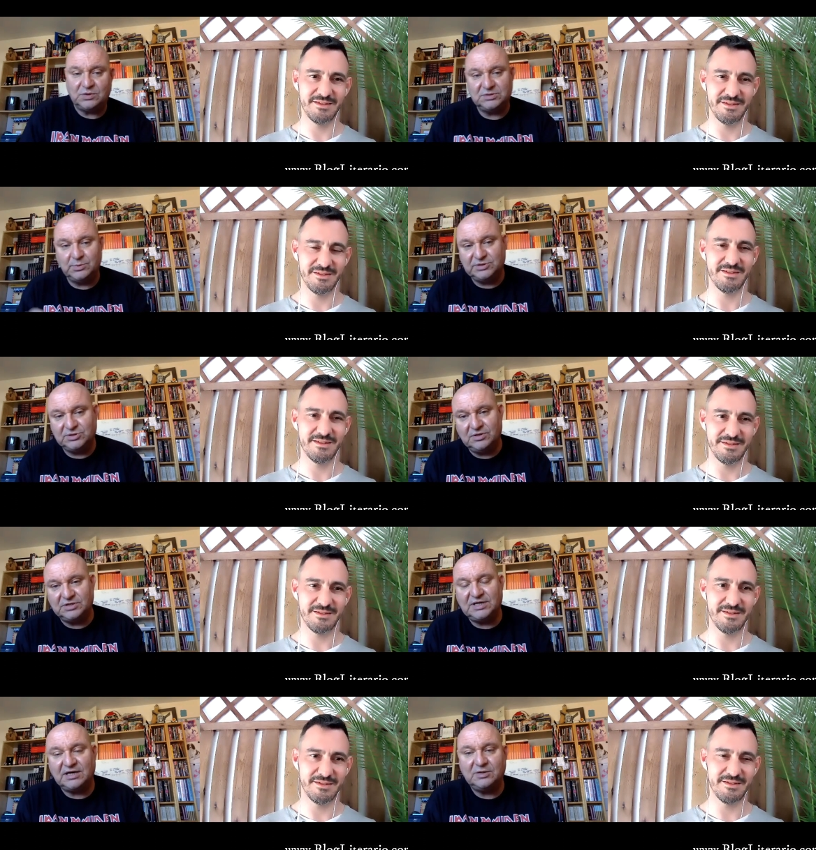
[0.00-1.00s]
Speaker 1: one to enjoy
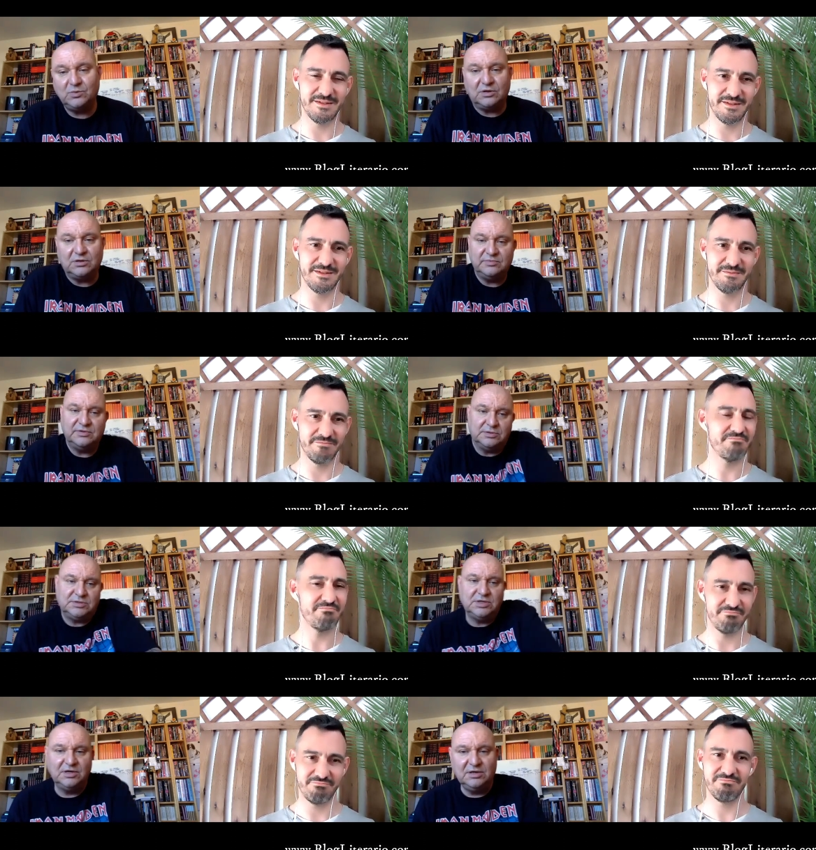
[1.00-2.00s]
the second one, but
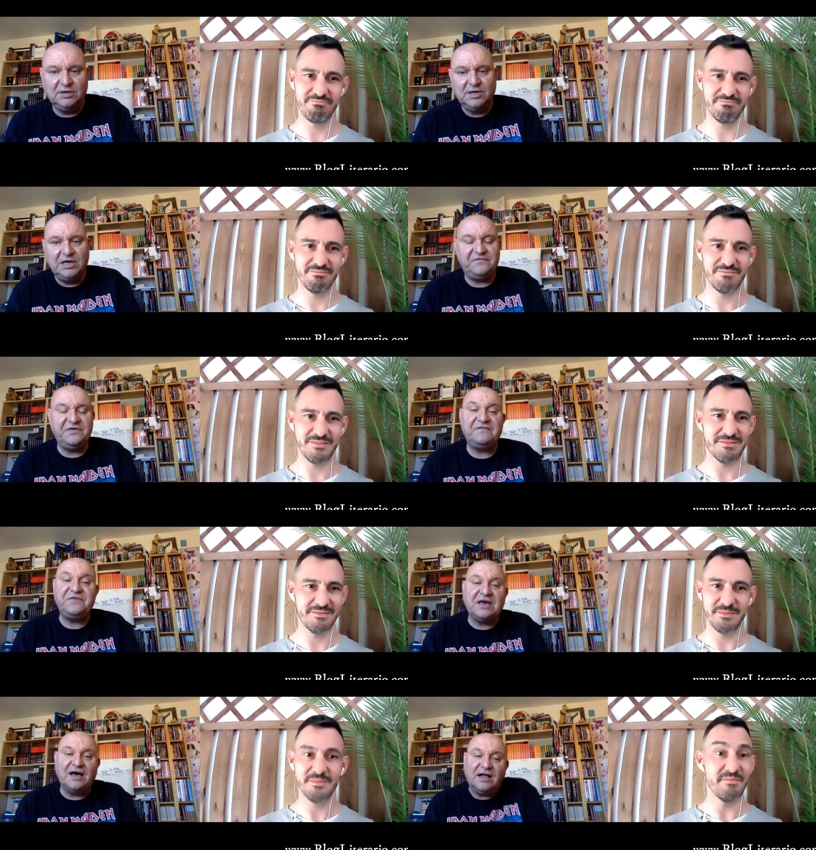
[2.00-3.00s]
if
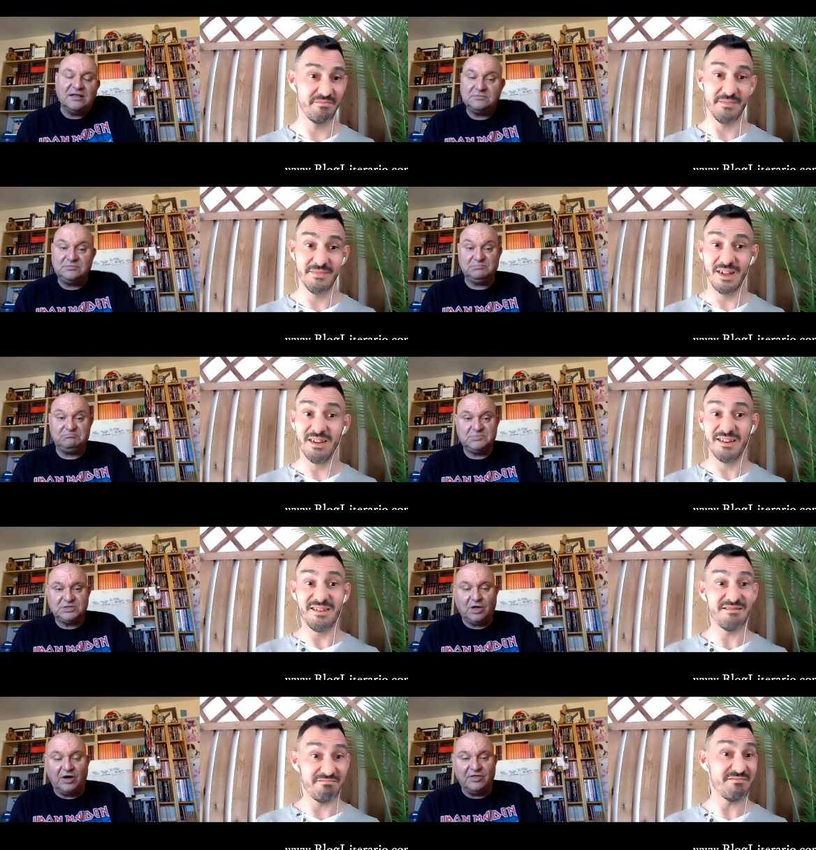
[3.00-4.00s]
if you can
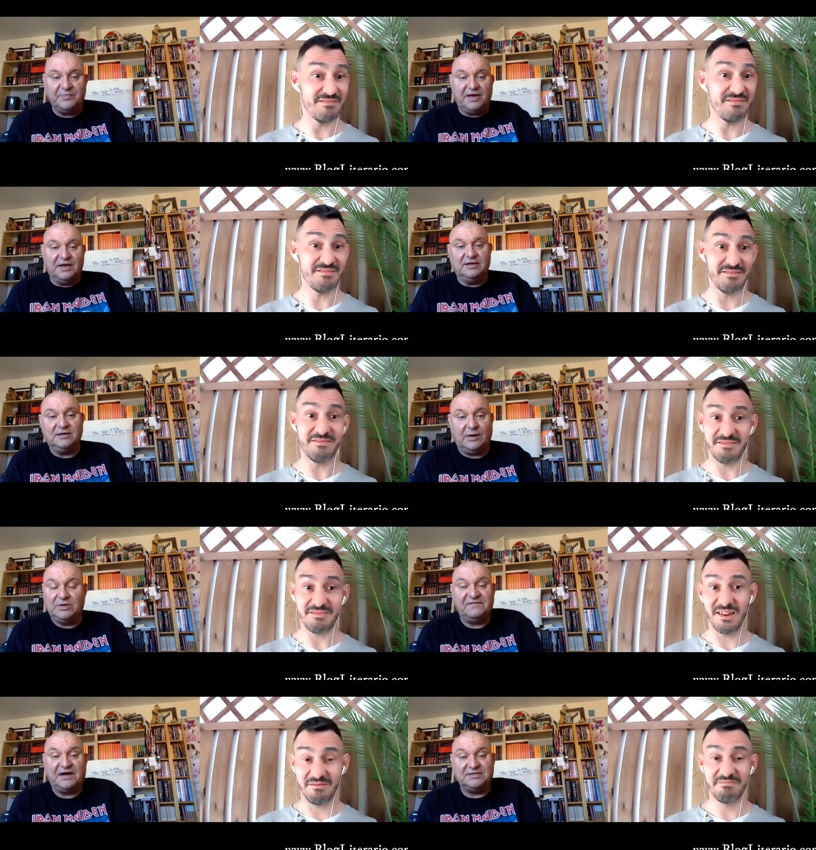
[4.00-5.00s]
start at the beginning, I
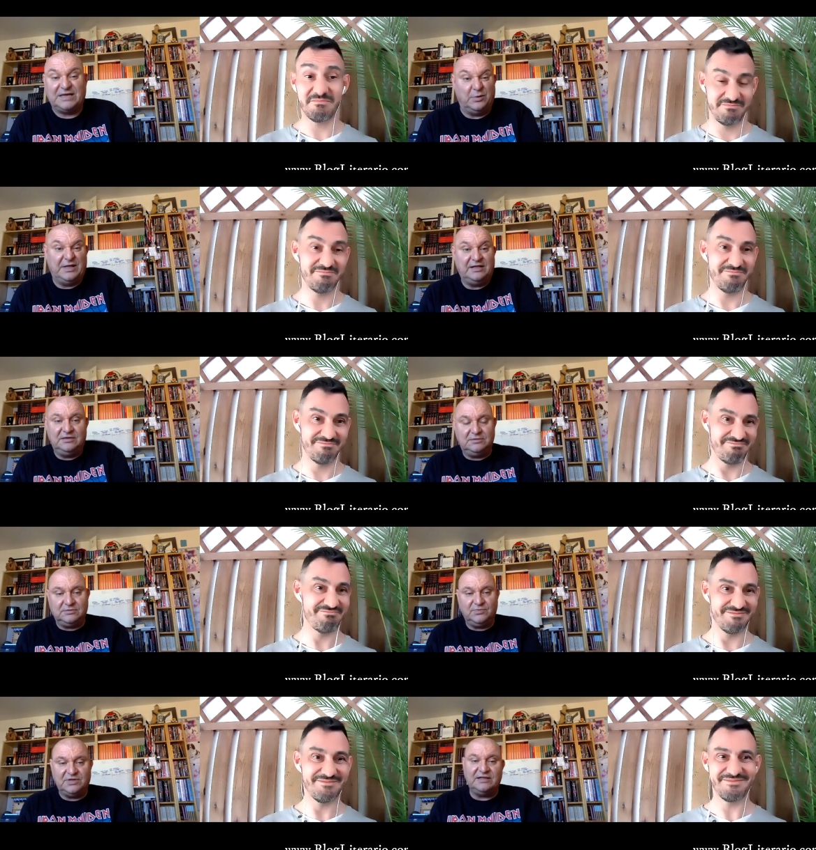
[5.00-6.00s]
would advise yeah. that with any
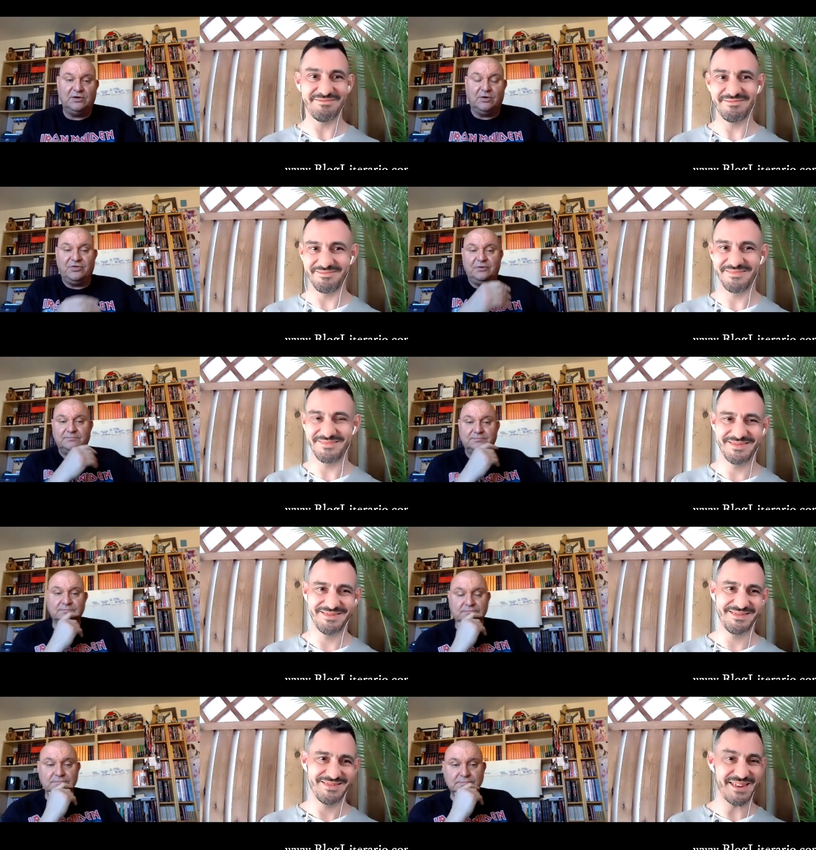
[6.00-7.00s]
Speaker 2: with any author.
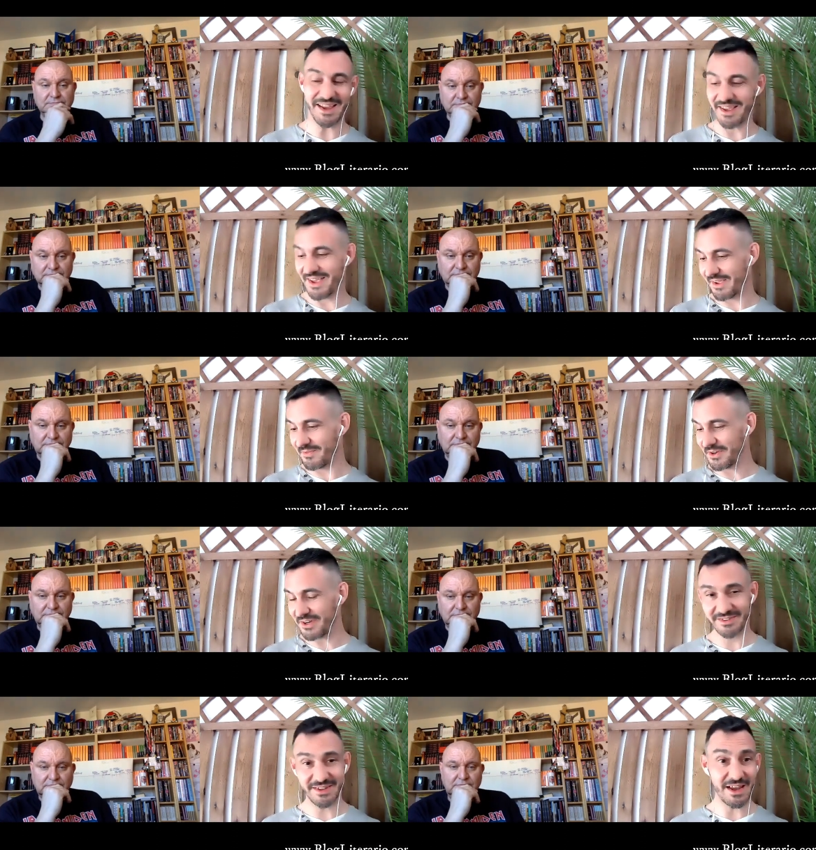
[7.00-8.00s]
Yeah, yeah. I
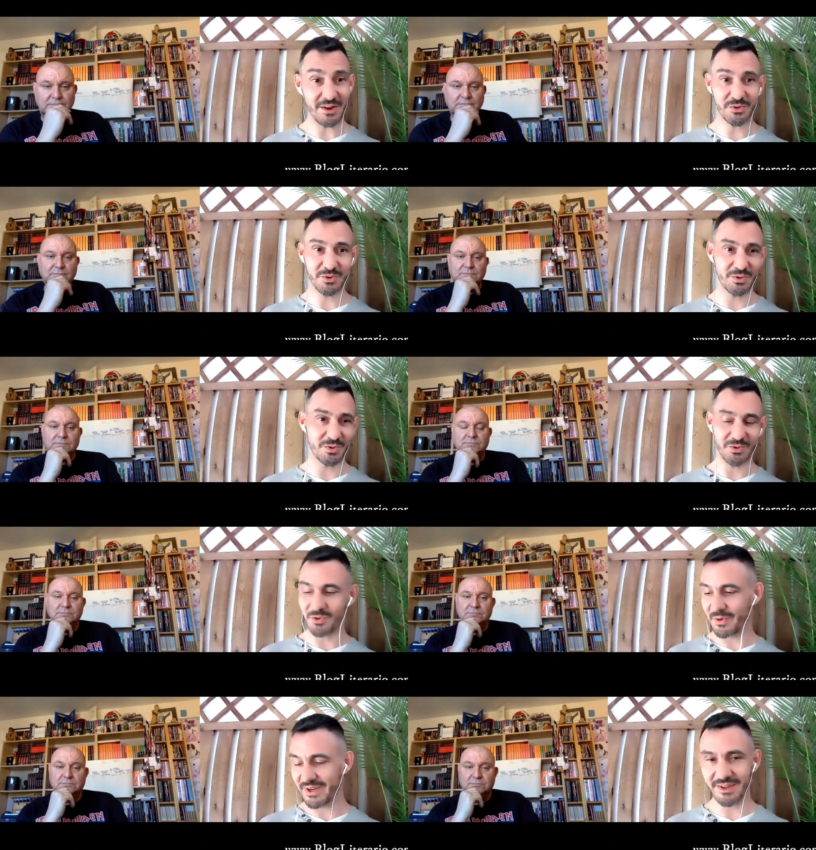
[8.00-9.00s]
finished now to
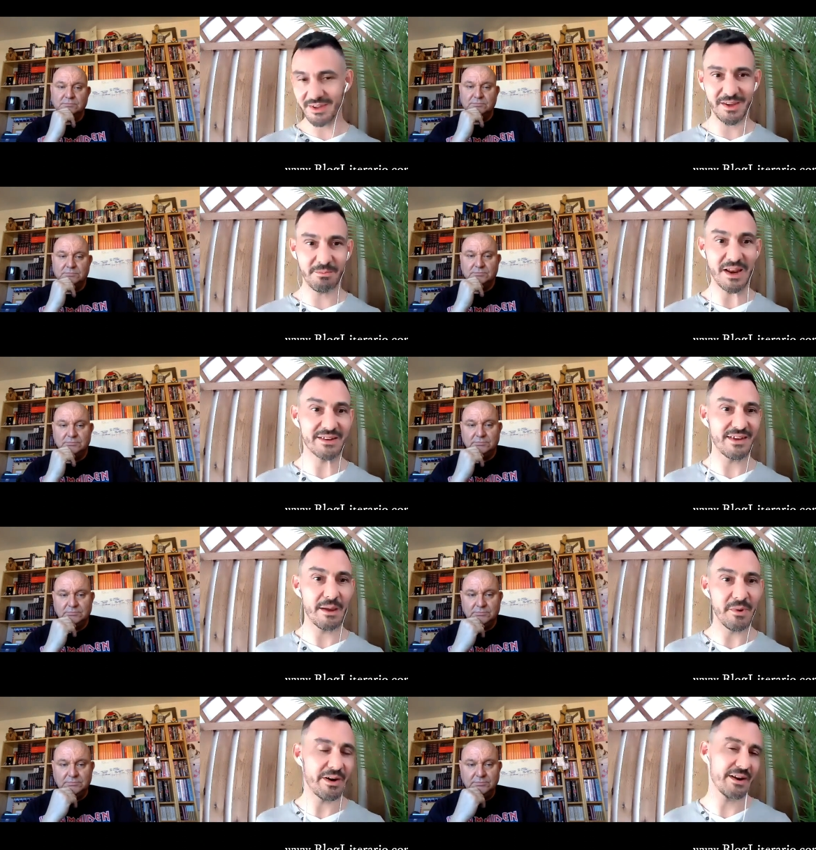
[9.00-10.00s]
to read uh, Black
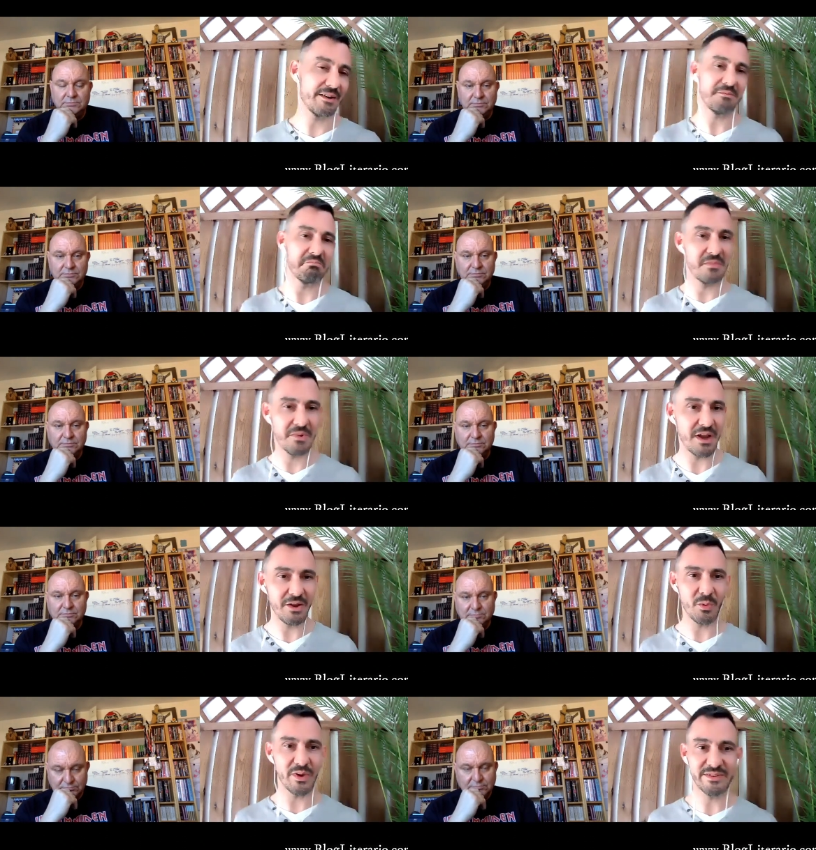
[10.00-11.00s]
Summer, and
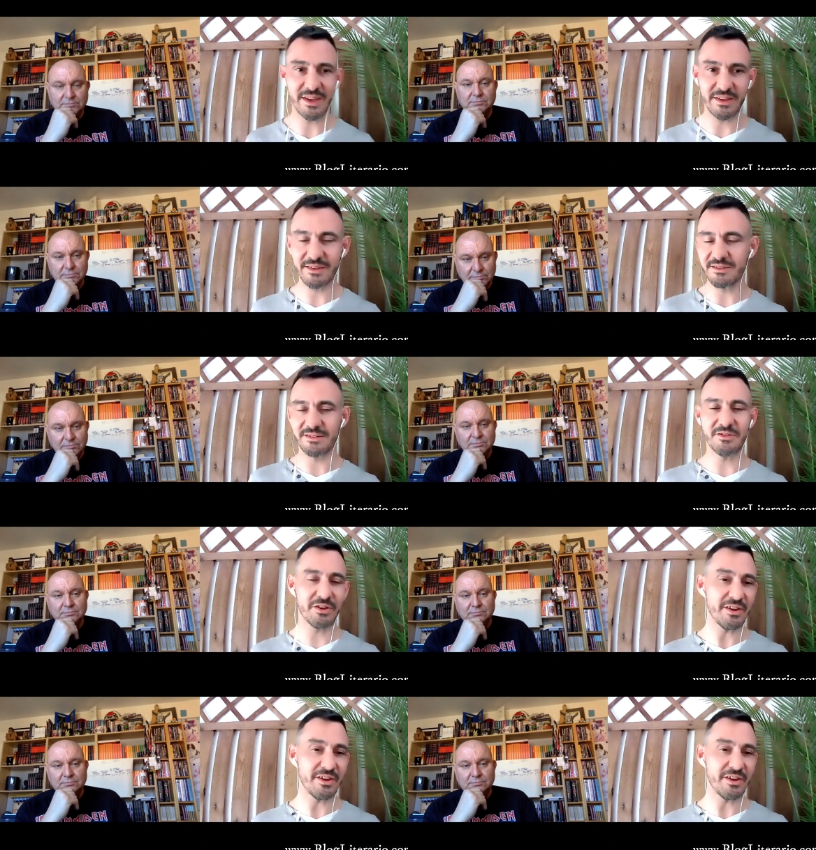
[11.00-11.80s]
I always said that it's